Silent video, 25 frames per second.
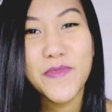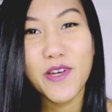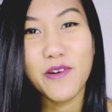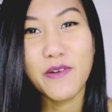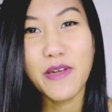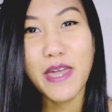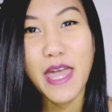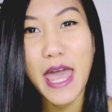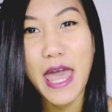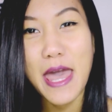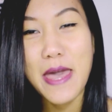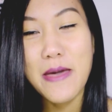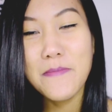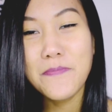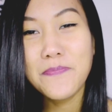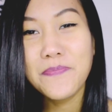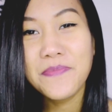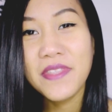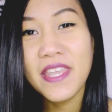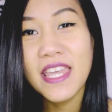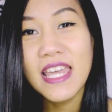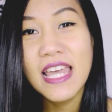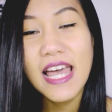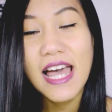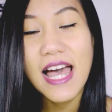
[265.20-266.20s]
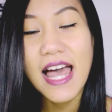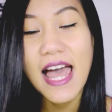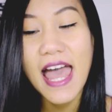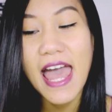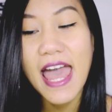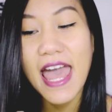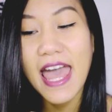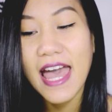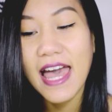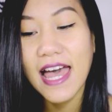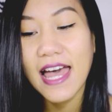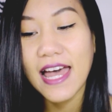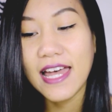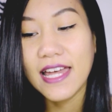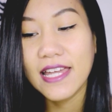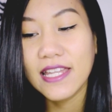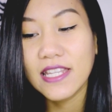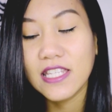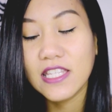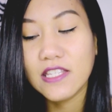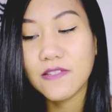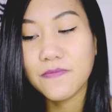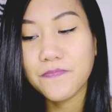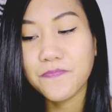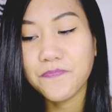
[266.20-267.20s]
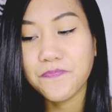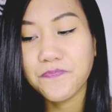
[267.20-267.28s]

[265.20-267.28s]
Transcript: okay? And